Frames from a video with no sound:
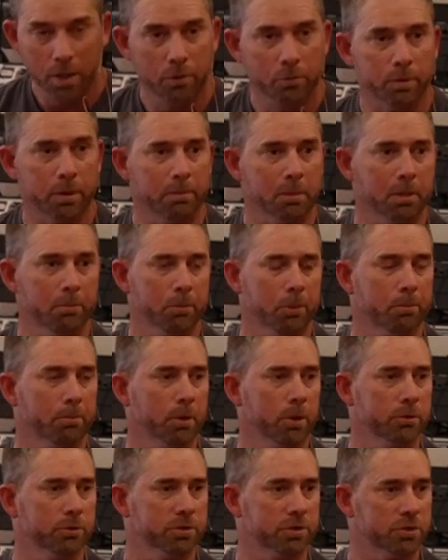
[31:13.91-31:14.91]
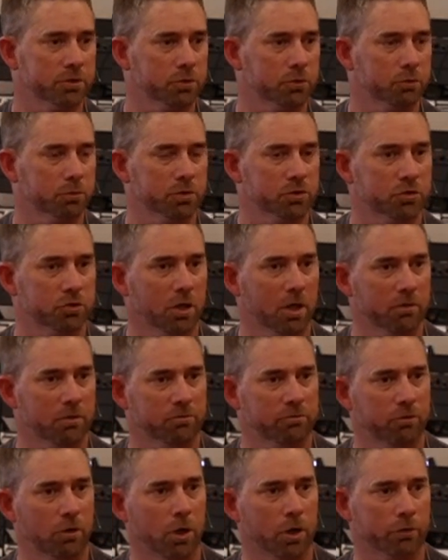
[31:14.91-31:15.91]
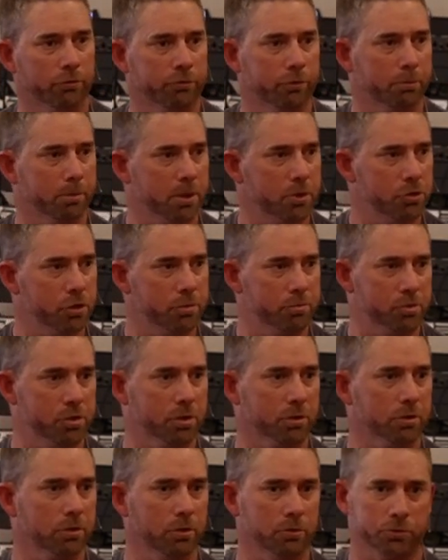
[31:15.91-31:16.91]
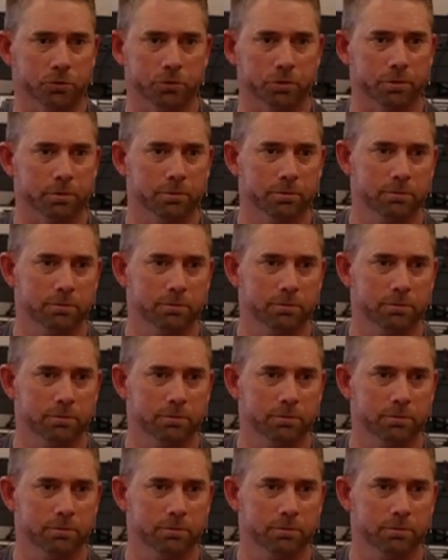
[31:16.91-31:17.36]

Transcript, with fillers: Remember, Moses was not far from Egyptian culture.